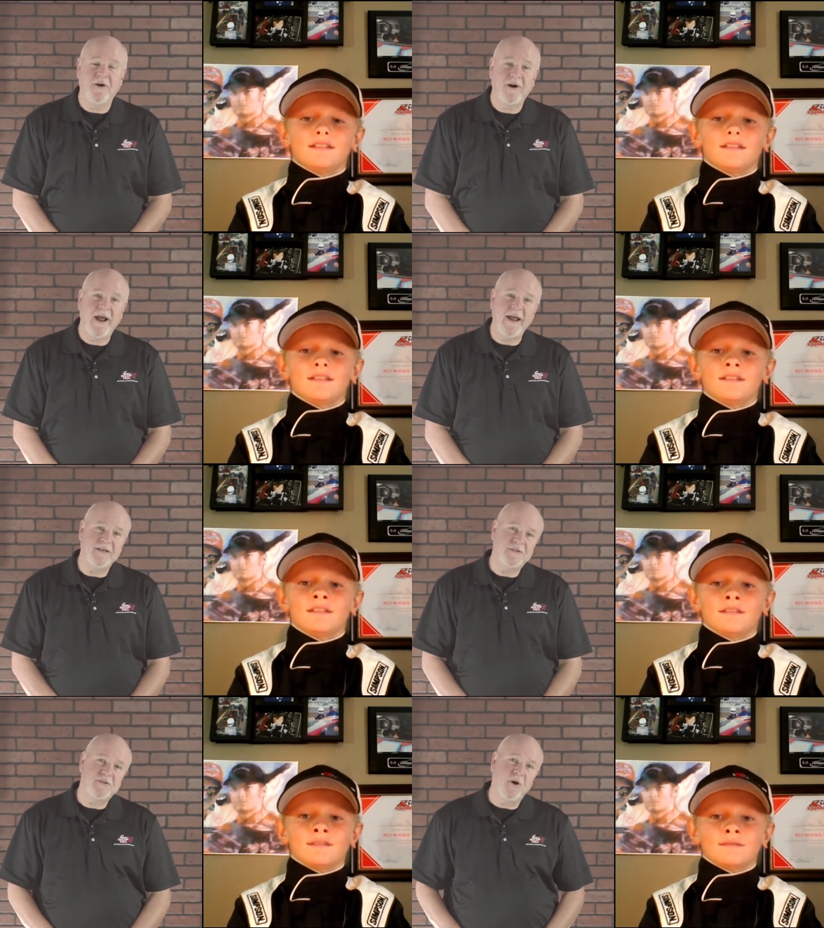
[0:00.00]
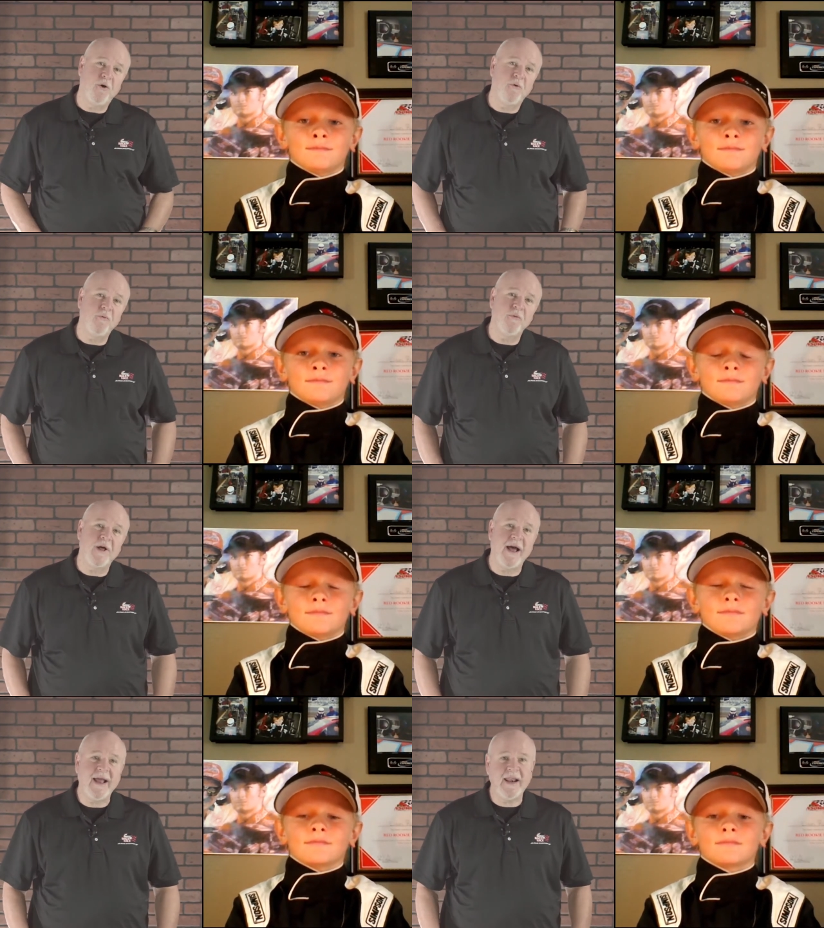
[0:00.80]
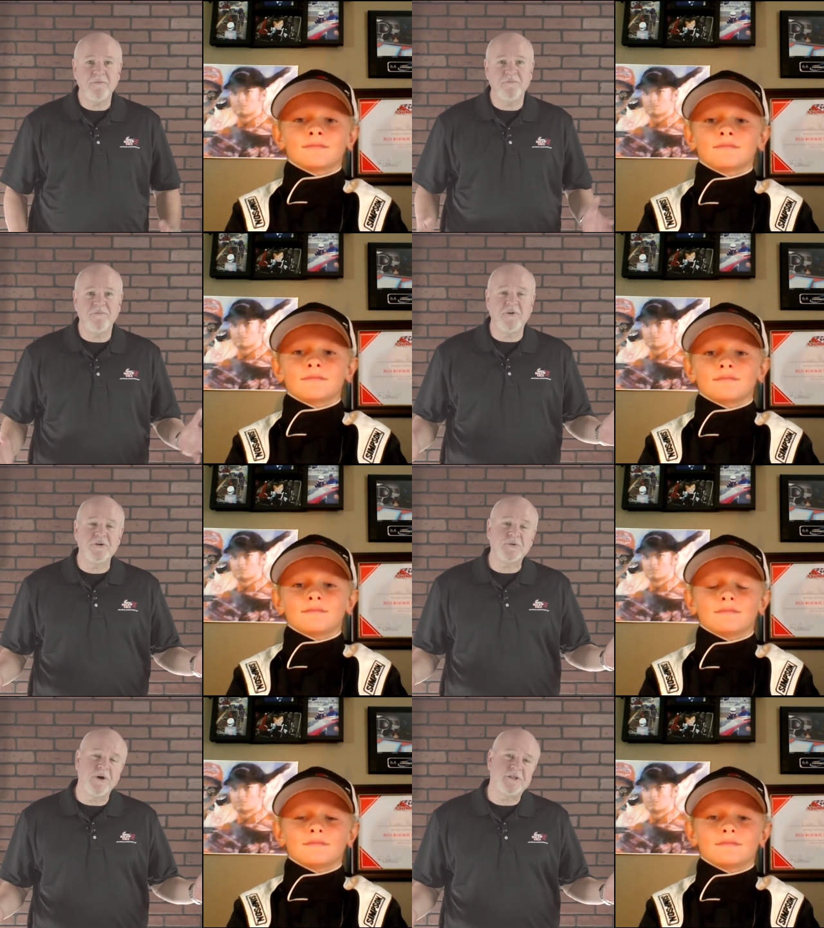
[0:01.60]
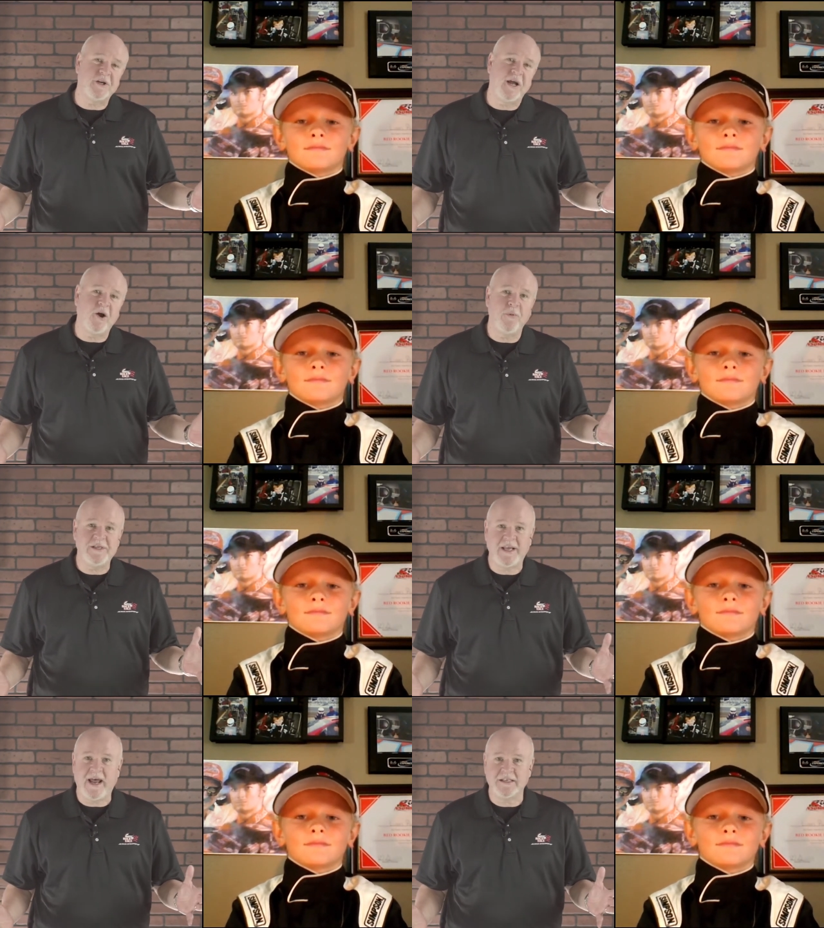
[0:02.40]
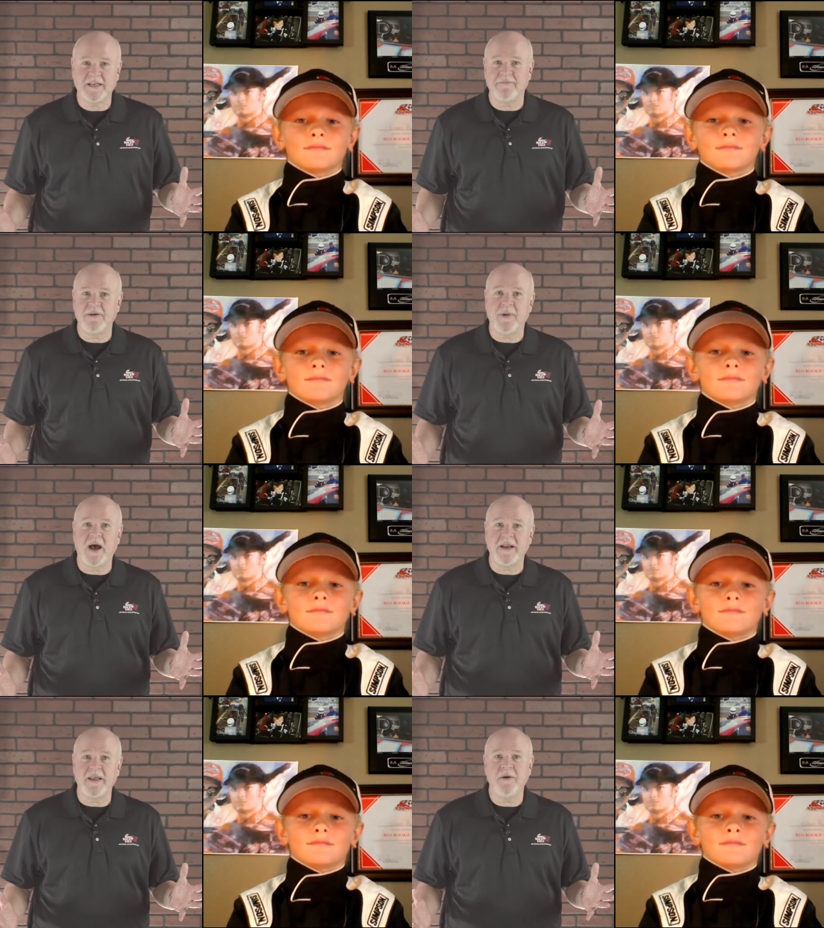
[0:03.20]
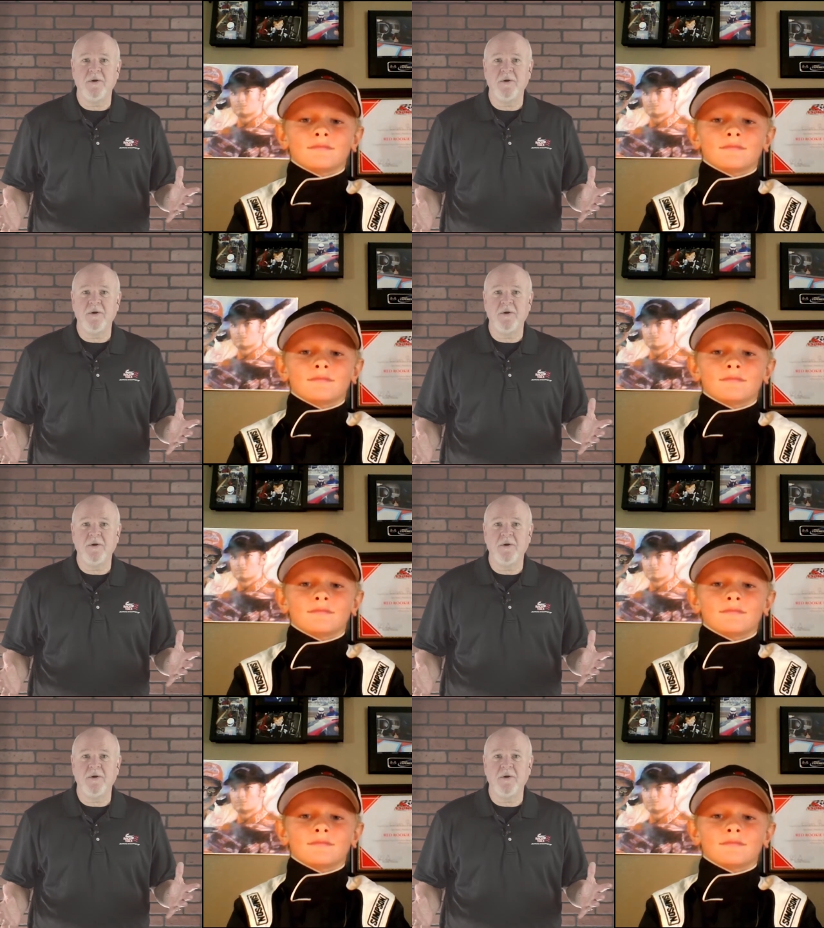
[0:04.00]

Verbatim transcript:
Speaker 1: right, so I got a first question I always ask everybody.